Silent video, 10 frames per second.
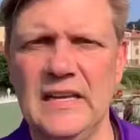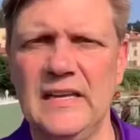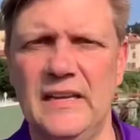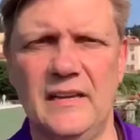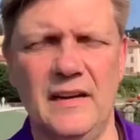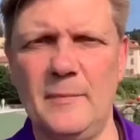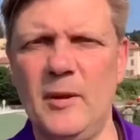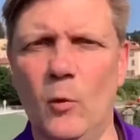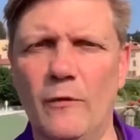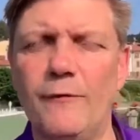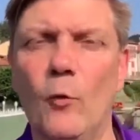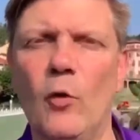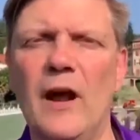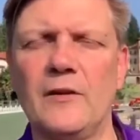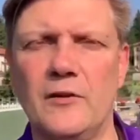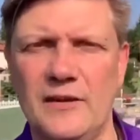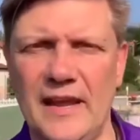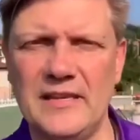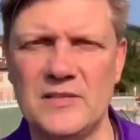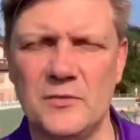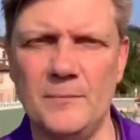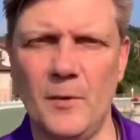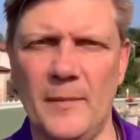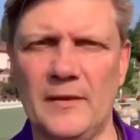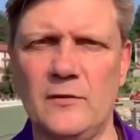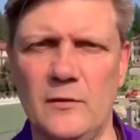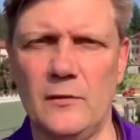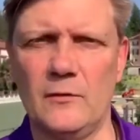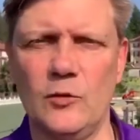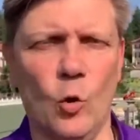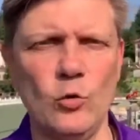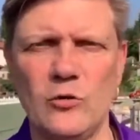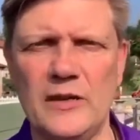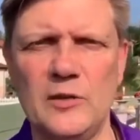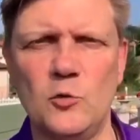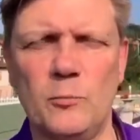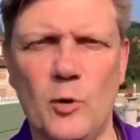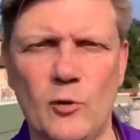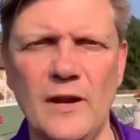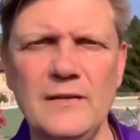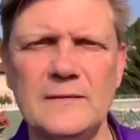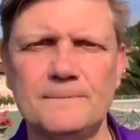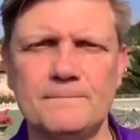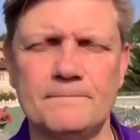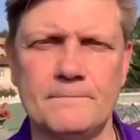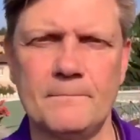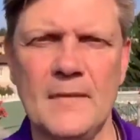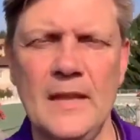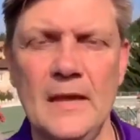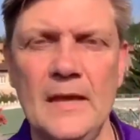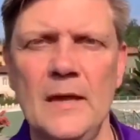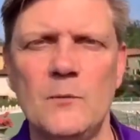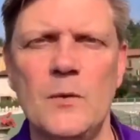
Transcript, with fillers: a little bit over 400 days to implement a totally new product. We